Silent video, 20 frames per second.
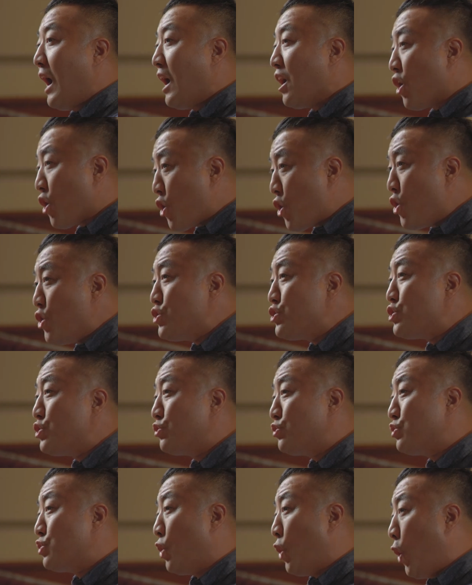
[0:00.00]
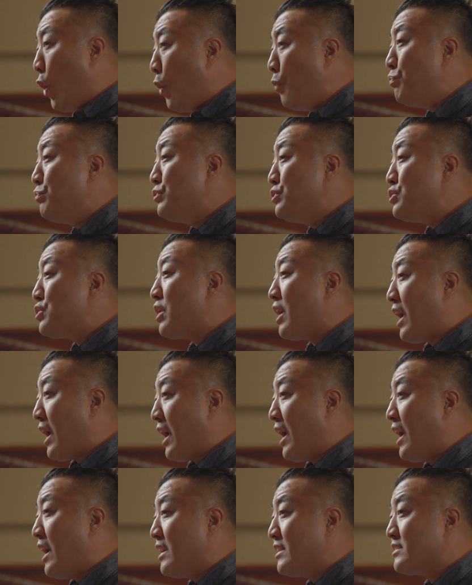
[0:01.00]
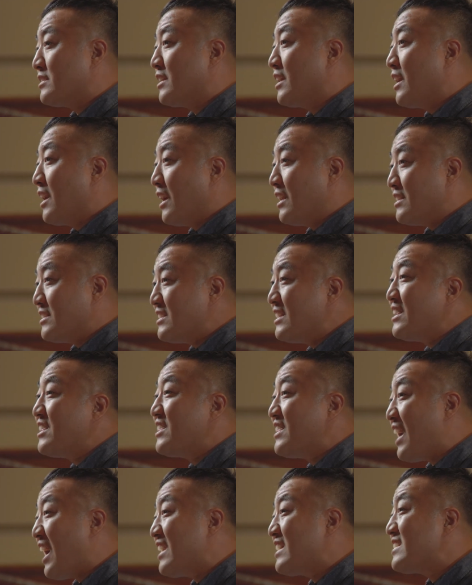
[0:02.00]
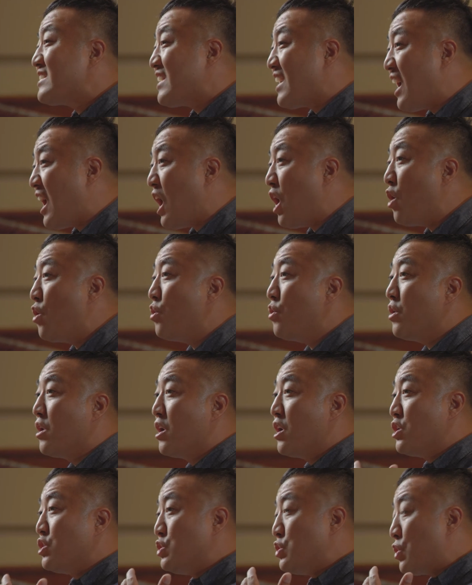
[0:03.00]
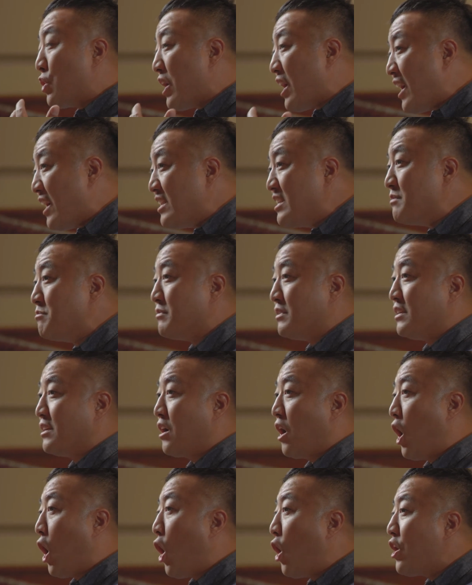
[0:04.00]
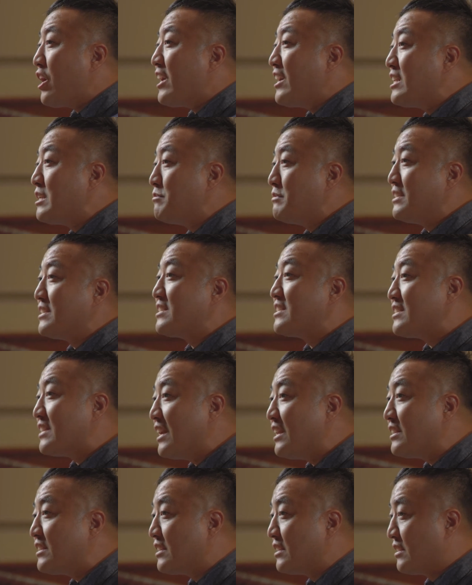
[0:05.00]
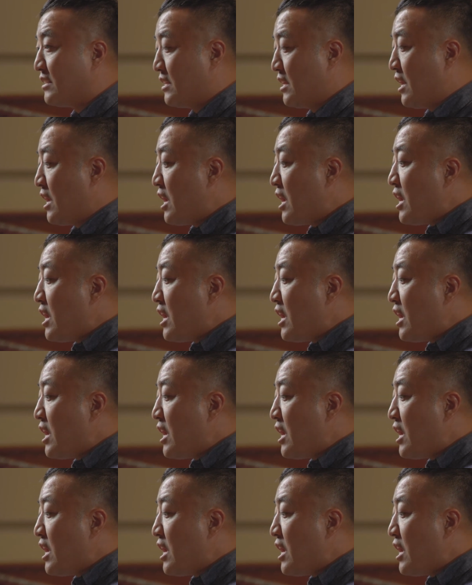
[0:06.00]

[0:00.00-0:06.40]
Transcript: I urge you to open your eyes and see that is how your enemy, our enemy Satan,